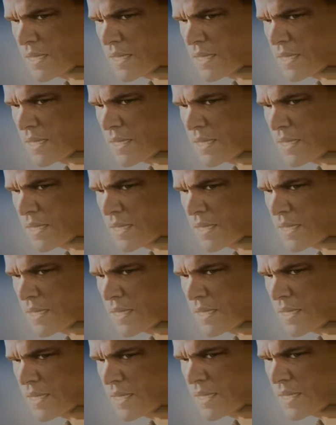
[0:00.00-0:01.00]

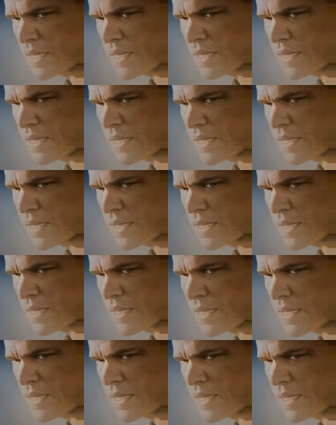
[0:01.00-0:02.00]

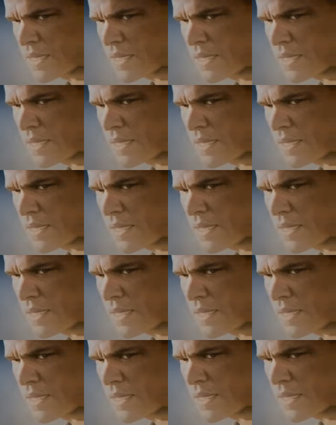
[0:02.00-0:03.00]

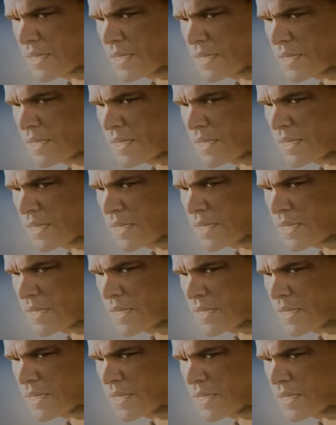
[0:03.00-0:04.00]

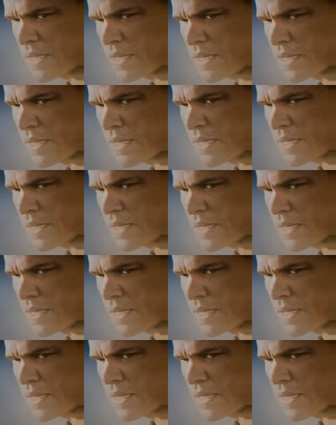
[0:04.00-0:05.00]

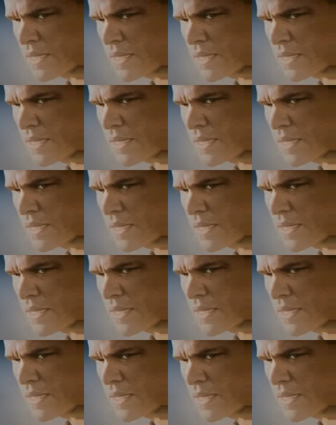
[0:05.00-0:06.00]

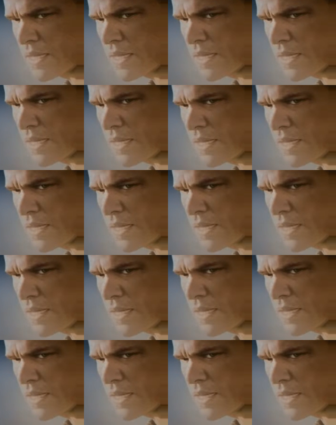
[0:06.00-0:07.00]

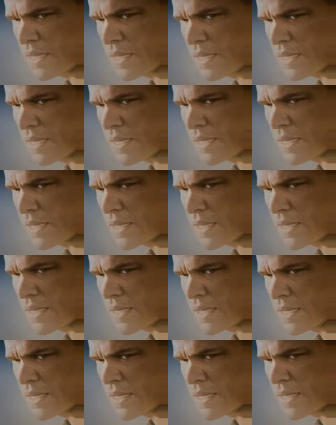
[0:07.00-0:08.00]
This person isn't speaking.